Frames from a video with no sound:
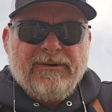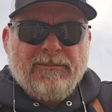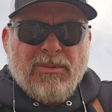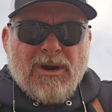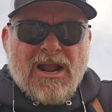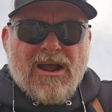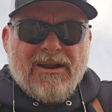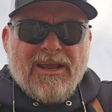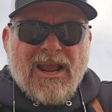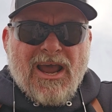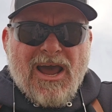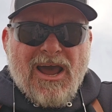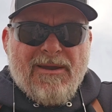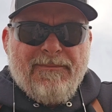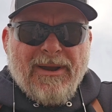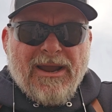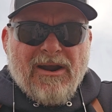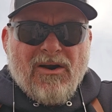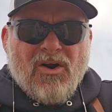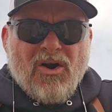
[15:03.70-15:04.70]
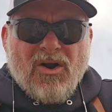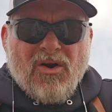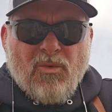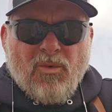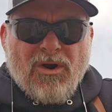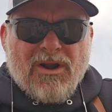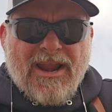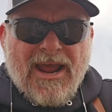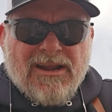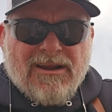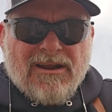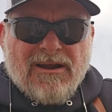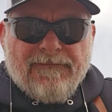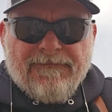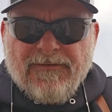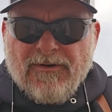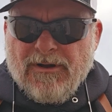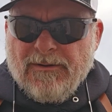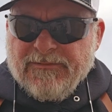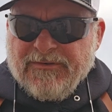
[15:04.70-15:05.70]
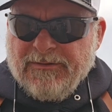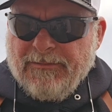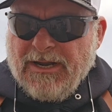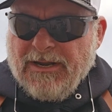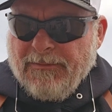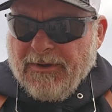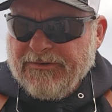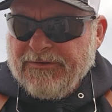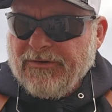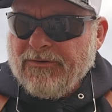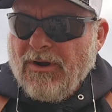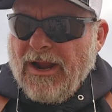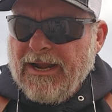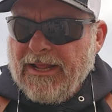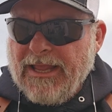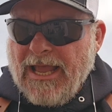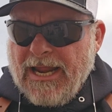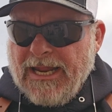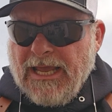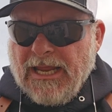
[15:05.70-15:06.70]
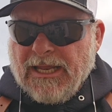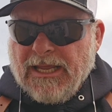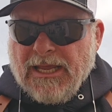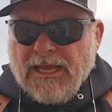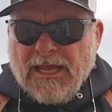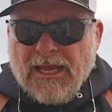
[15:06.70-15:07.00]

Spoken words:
a Browning high power. Where'd that come from? Somebody must have traded that in.